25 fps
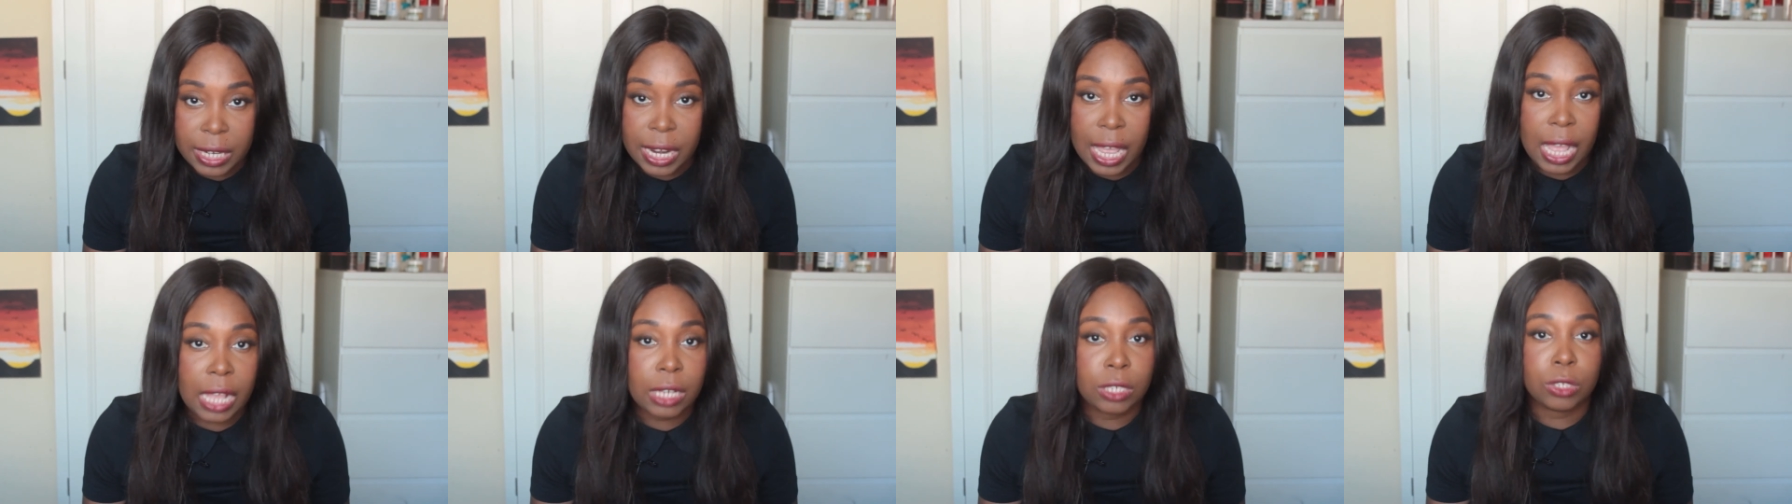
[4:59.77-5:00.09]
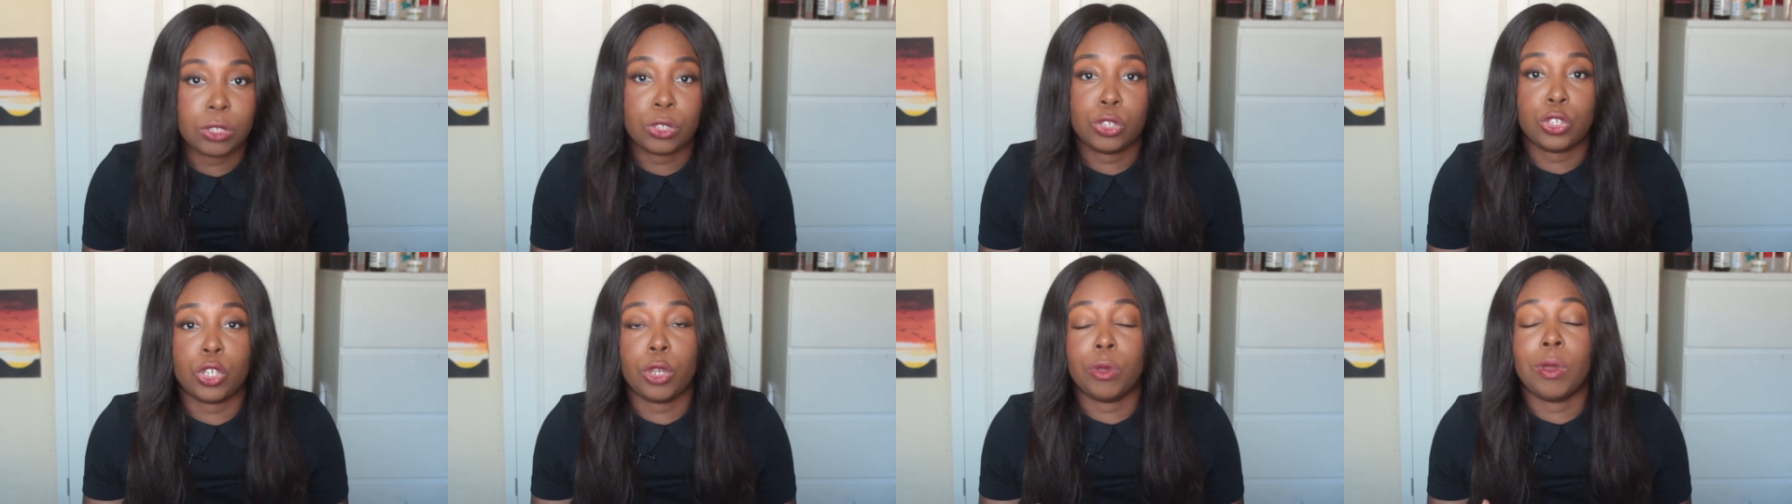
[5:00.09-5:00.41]
hand,
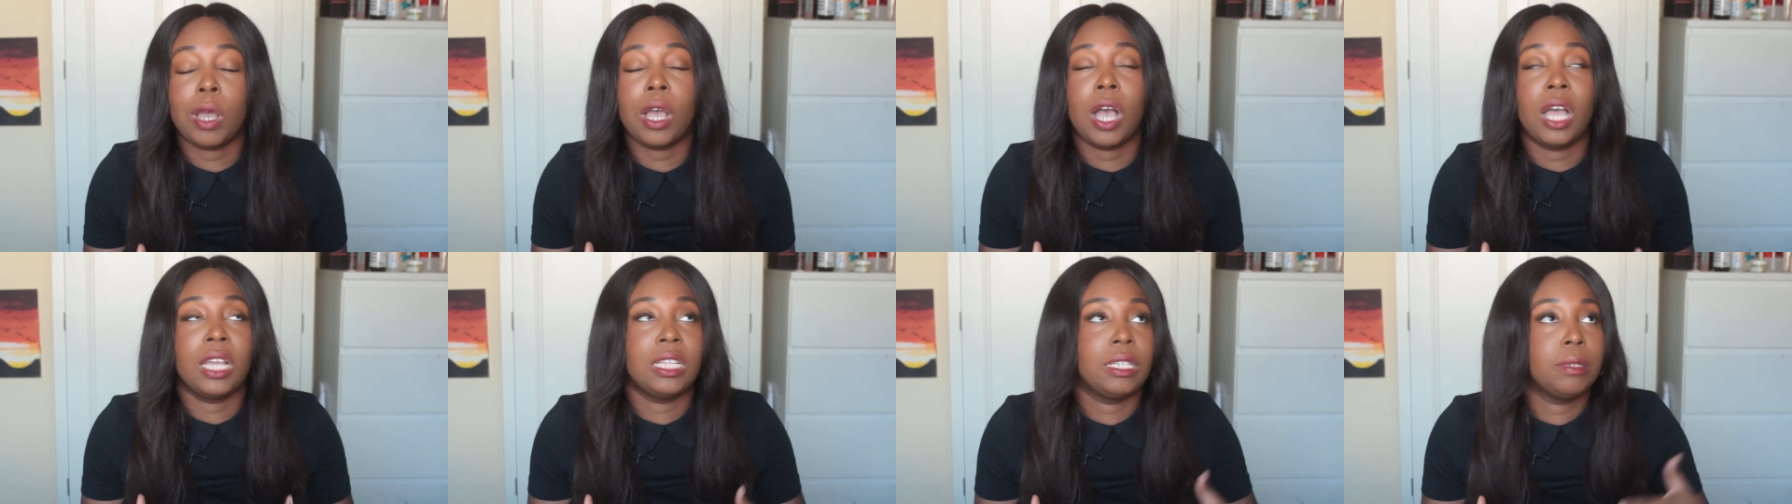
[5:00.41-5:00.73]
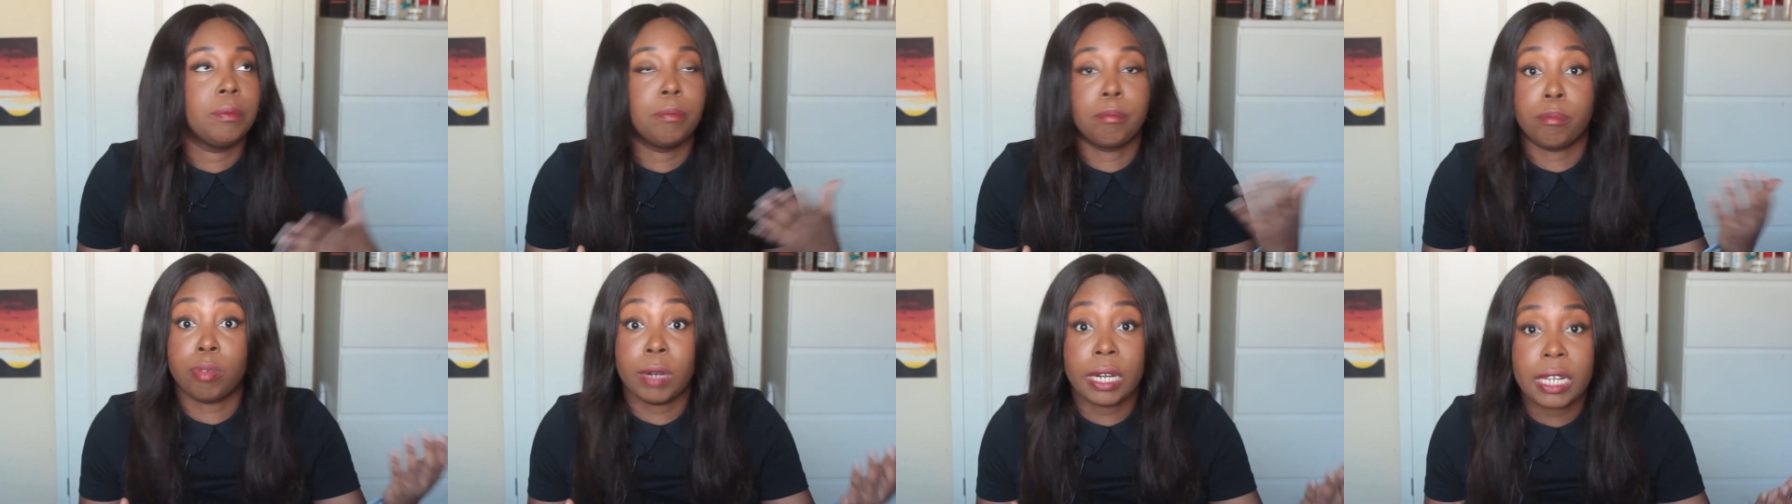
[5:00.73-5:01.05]
so I
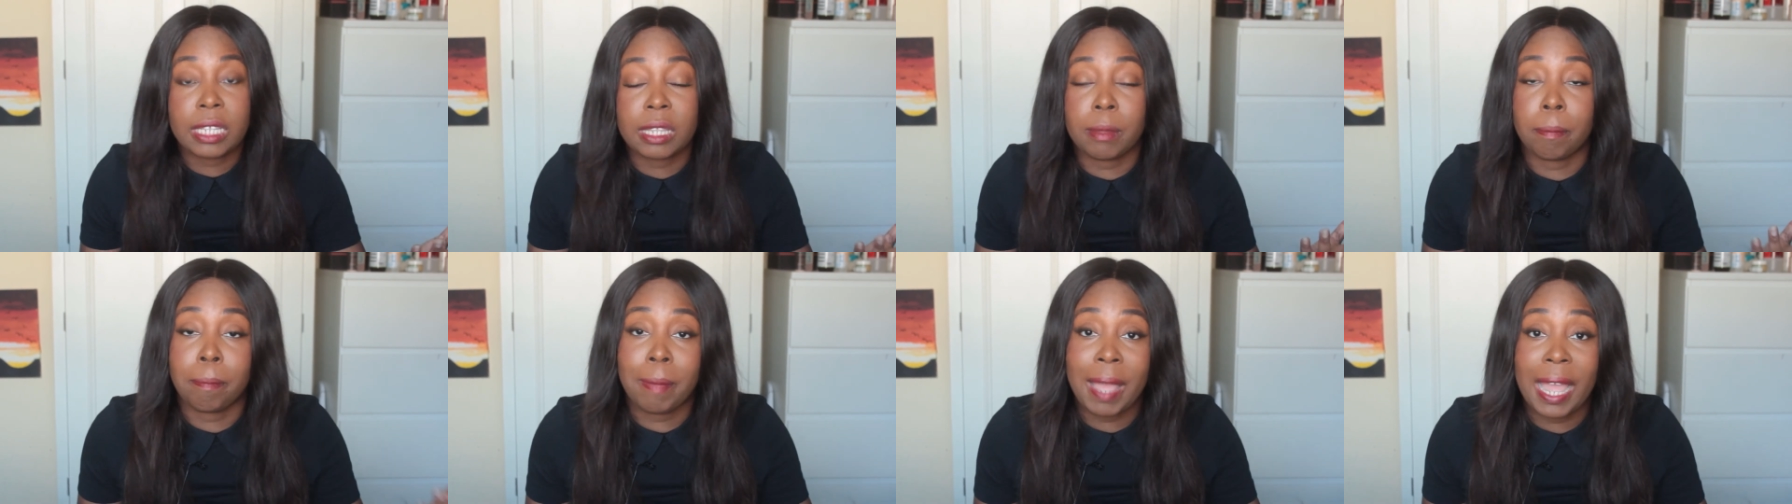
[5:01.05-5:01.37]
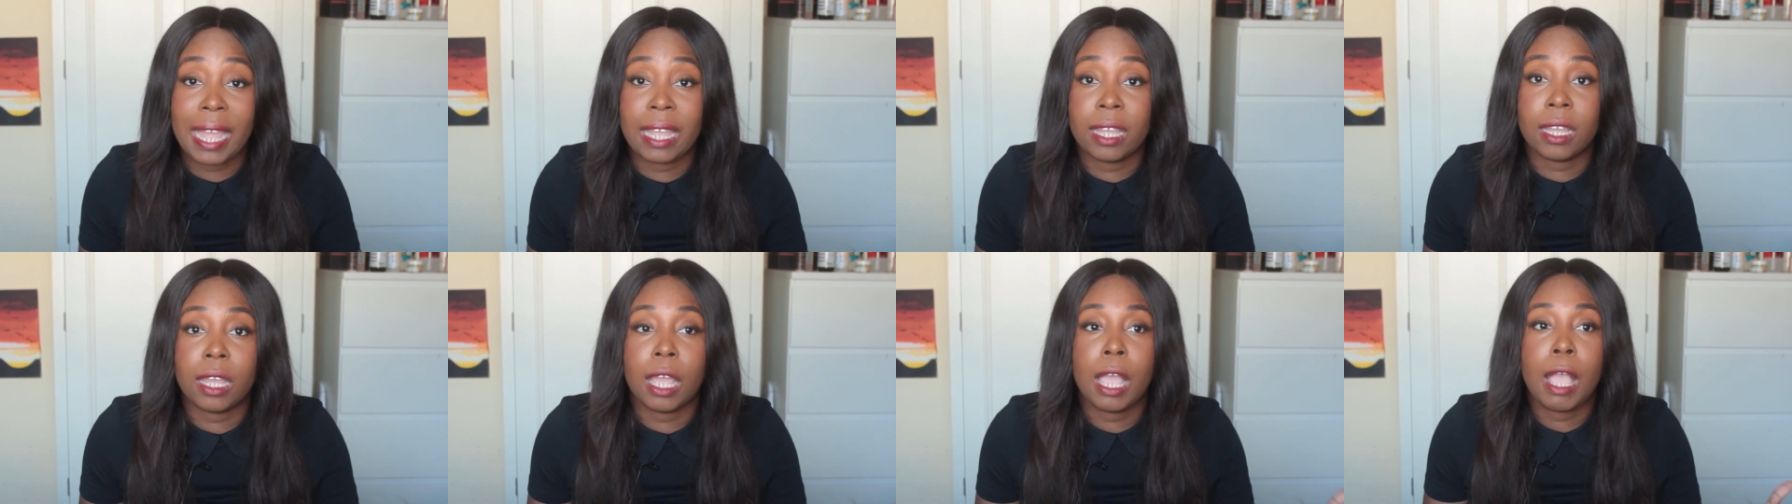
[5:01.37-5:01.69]
didn't break the
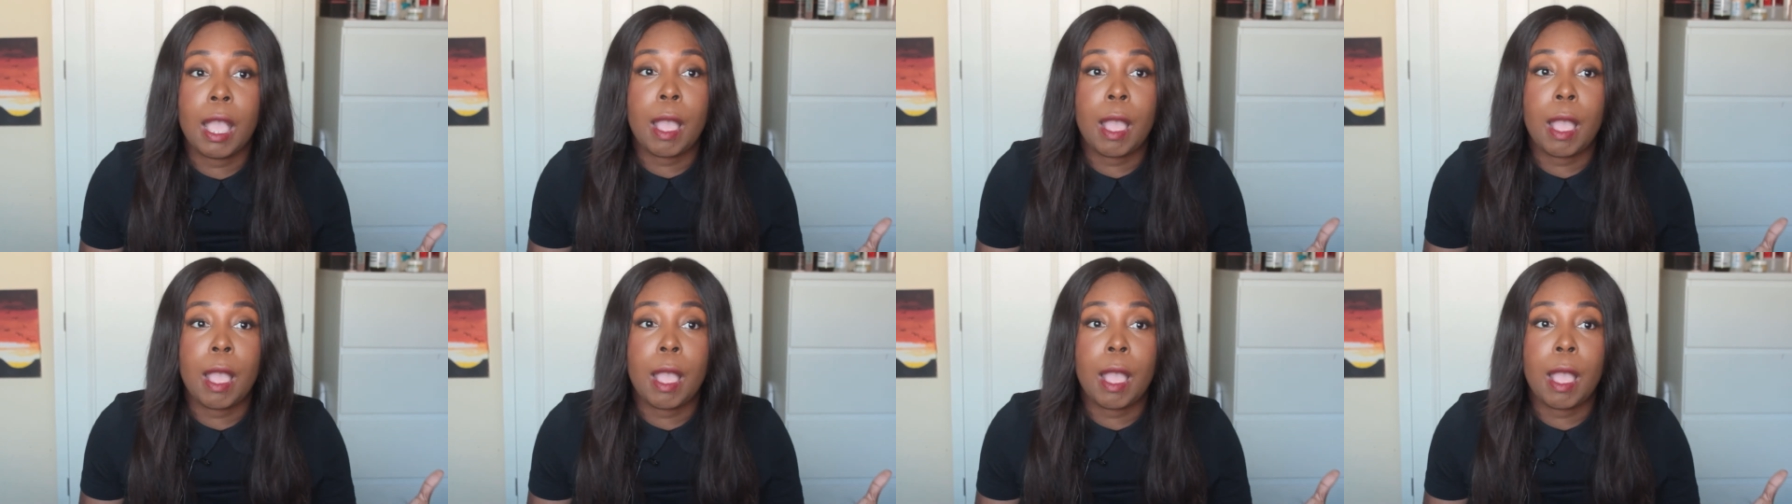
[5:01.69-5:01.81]
bank.